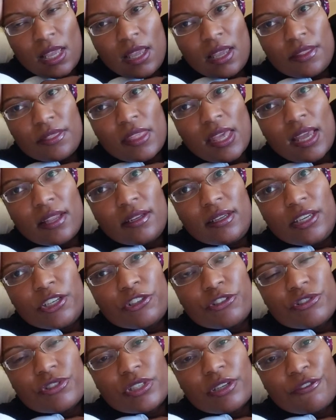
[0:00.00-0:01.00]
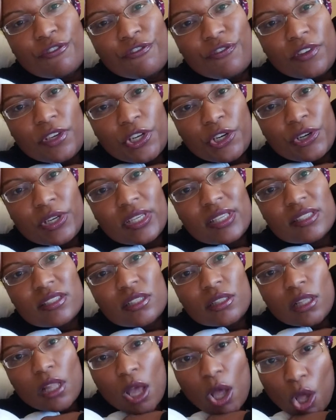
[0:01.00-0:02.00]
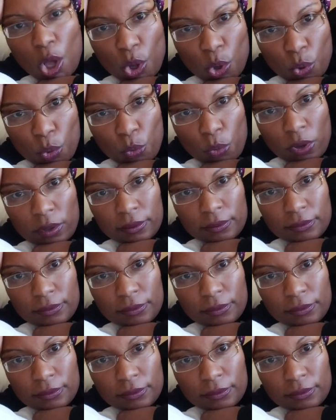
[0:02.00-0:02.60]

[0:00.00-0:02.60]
That energy of fear is low.